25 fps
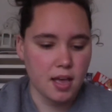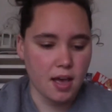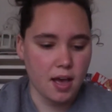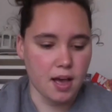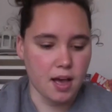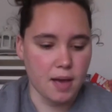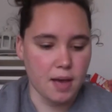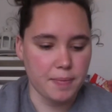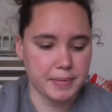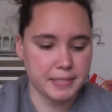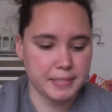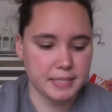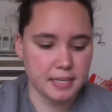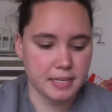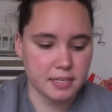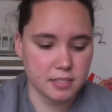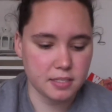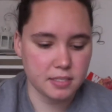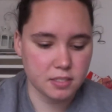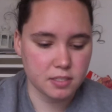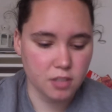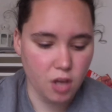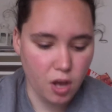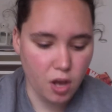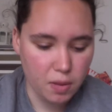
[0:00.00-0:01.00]
It
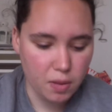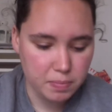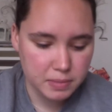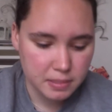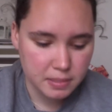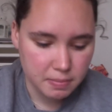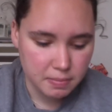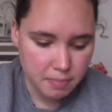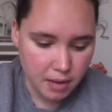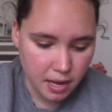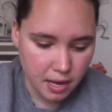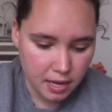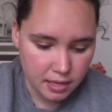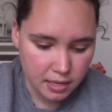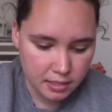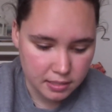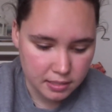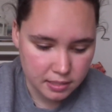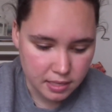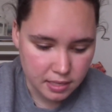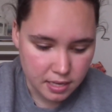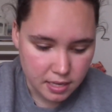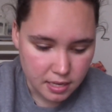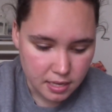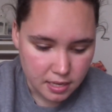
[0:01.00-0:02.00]
says calms the
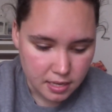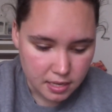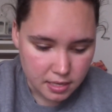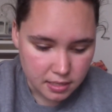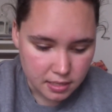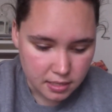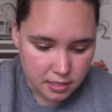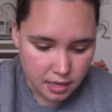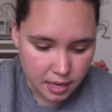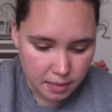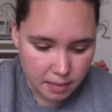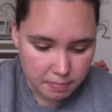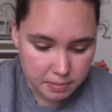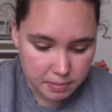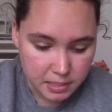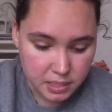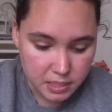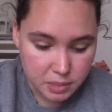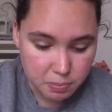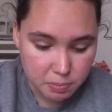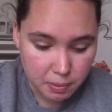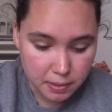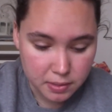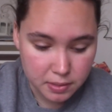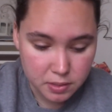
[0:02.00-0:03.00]
mind,
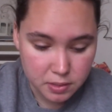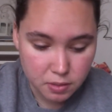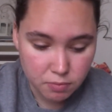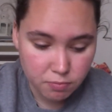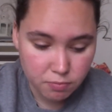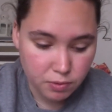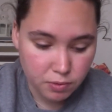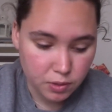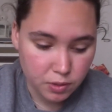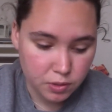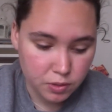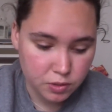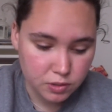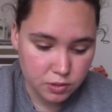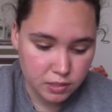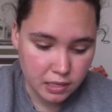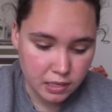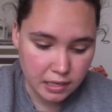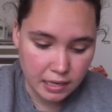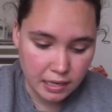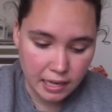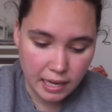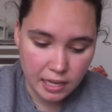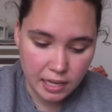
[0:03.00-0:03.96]
dispels confusion, and